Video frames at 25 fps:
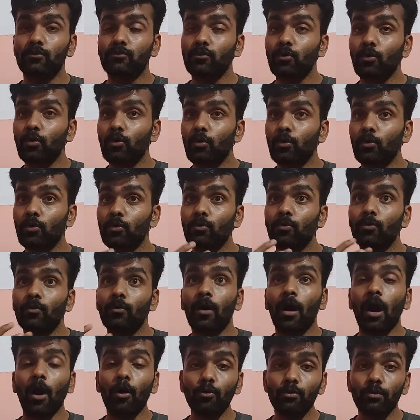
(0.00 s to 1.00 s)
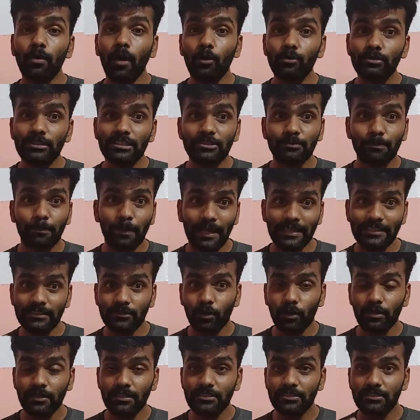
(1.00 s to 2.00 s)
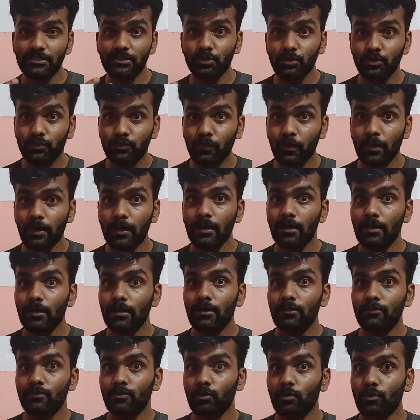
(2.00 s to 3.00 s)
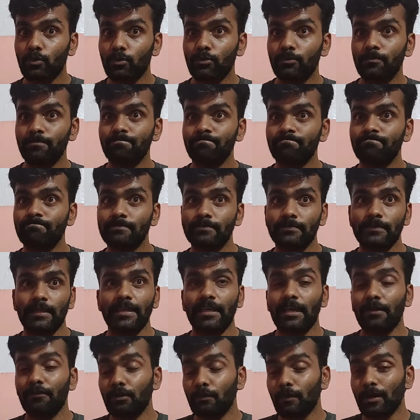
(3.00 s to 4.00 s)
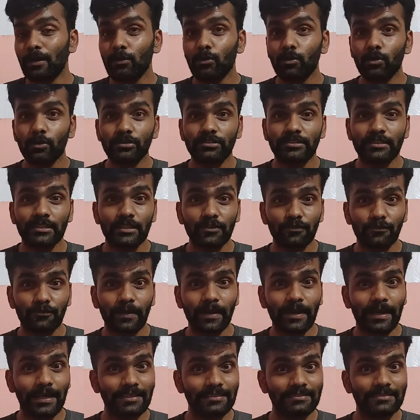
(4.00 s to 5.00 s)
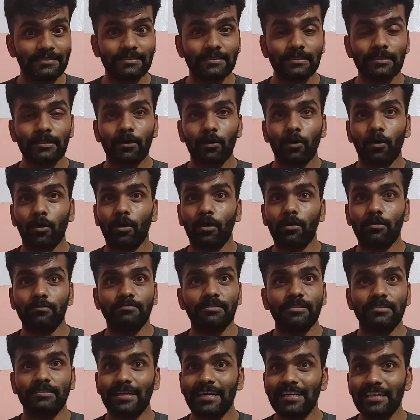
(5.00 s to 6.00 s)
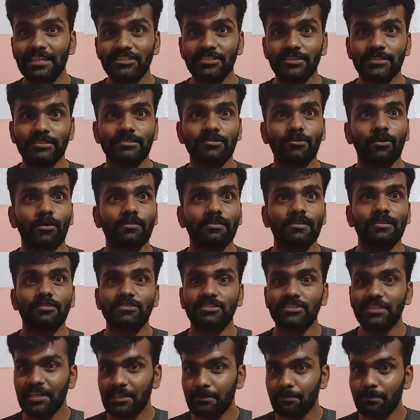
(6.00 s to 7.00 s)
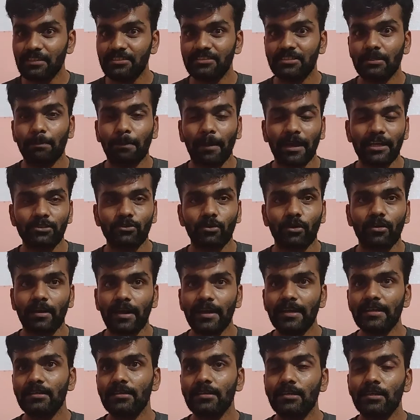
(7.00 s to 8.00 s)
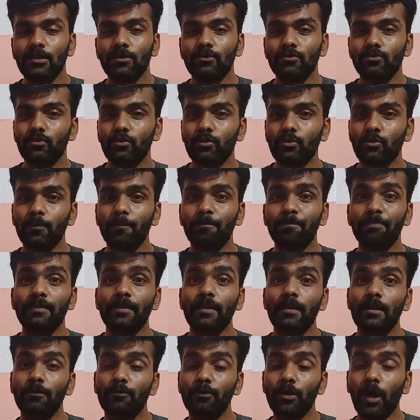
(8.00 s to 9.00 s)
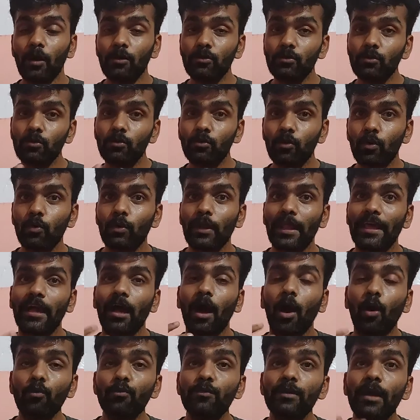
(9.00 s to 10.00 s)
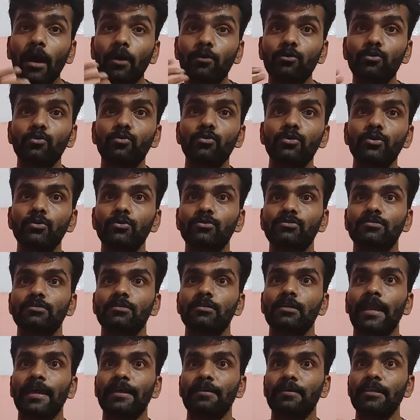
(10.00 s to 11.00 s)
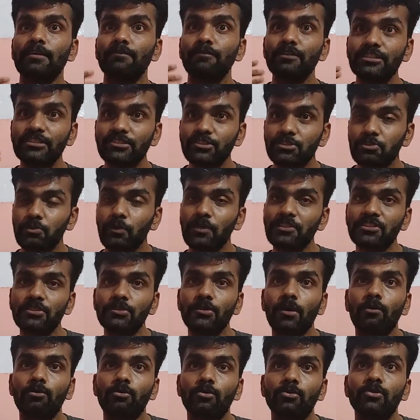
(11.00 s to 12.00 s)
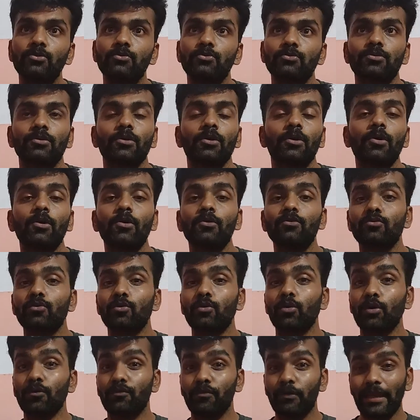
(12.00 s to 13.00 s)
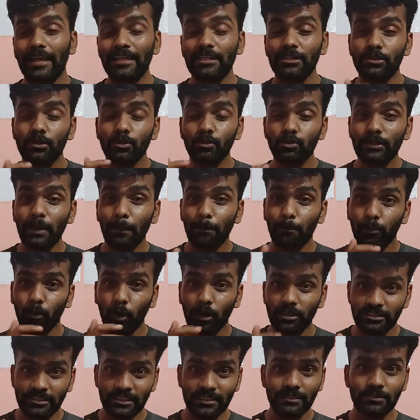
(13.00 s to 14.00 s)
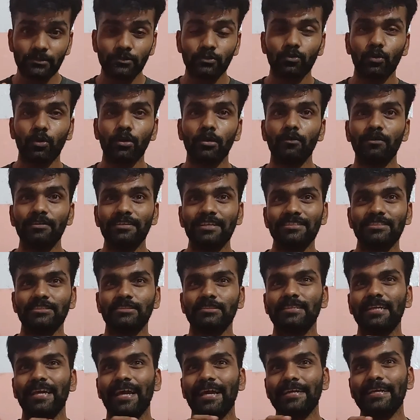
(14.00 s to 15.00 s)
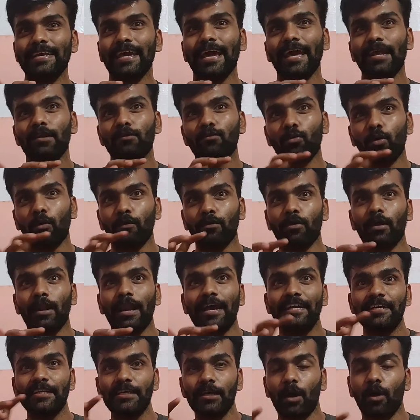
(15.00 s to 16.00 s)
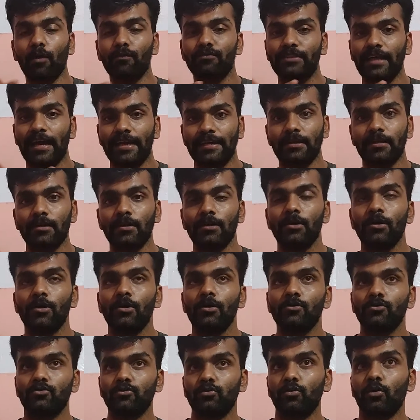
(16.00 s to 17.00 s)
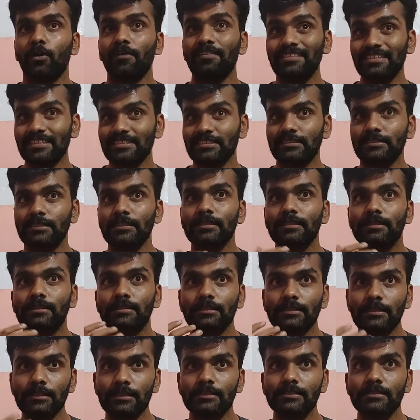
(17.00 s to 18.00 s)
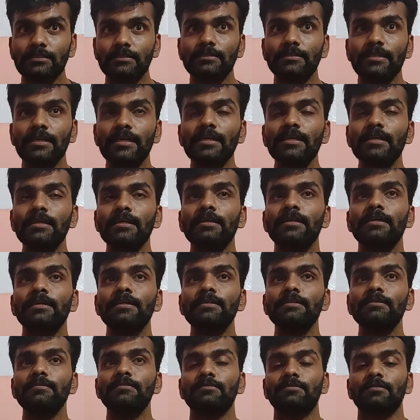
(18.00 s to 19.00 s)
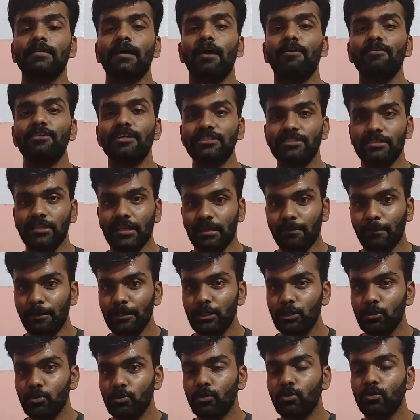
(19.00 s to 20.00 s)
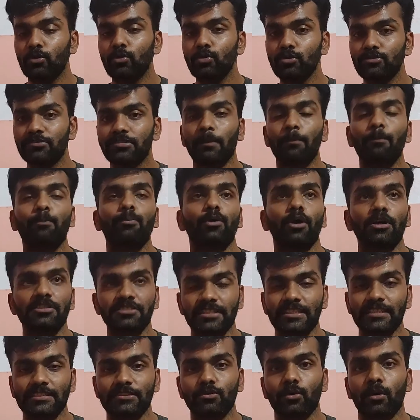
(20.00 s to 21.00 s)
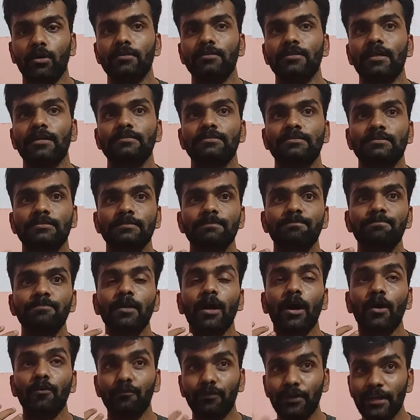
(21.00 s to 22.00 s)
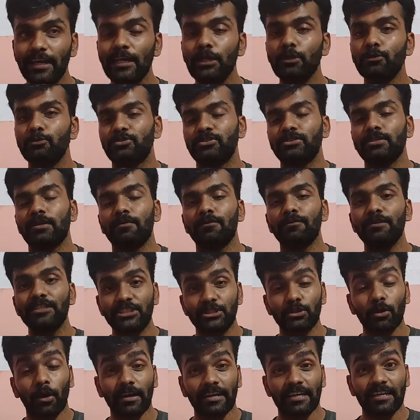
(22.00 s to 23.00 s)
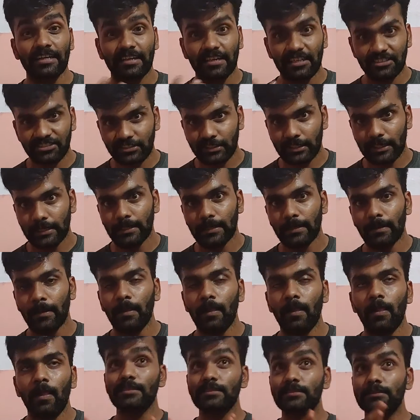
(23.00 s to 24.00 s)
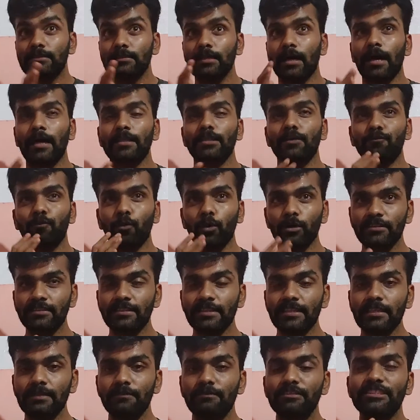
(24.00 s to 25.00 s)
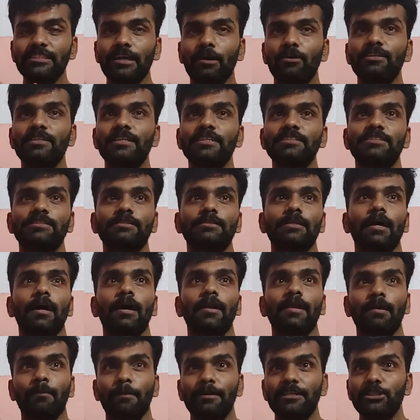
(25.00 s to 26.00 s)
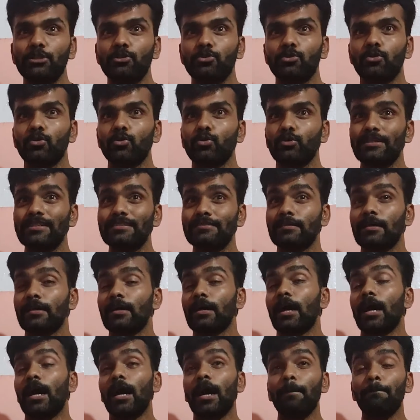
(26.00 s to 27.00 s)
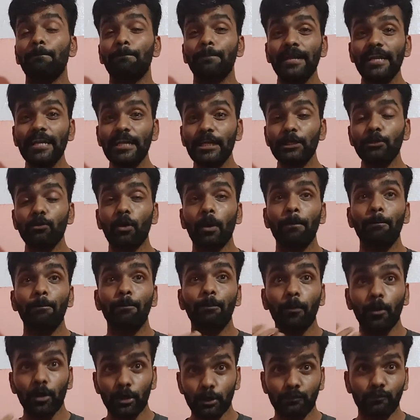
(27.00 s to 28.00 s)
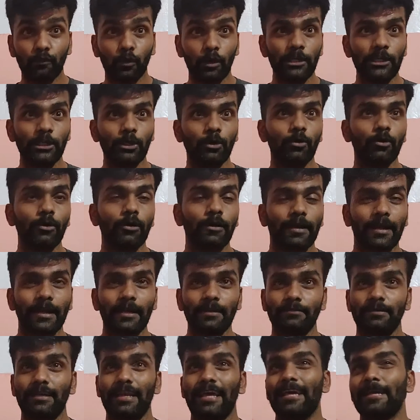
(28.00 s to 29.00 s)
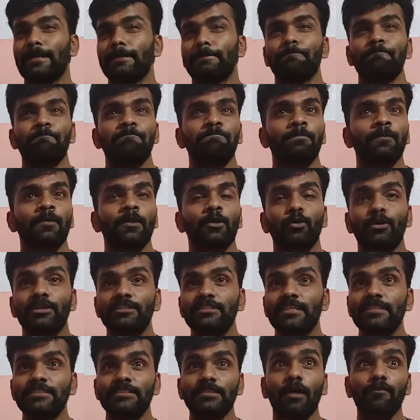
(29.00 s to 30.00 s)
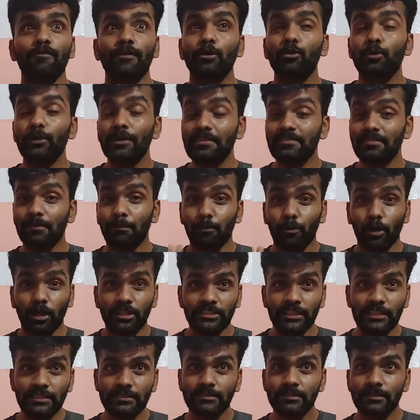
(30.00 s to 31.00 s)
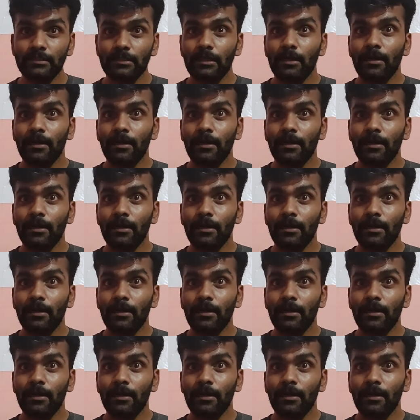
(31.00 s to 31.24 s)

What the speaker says: So how this Python is useful. So like everyone knows if else or these conditions or these statements in Python, right? So you have to know like how we have to use, like in which situation you have to use. So if you can do the project, so you will just get an overall idea of that. So I will just, in third thing is, I will just recommend you to do some projects on the field which you are interested in. And the fourth thing which I will just recommend you to do is build your portfolio, right? Like you can just, after doing some projects,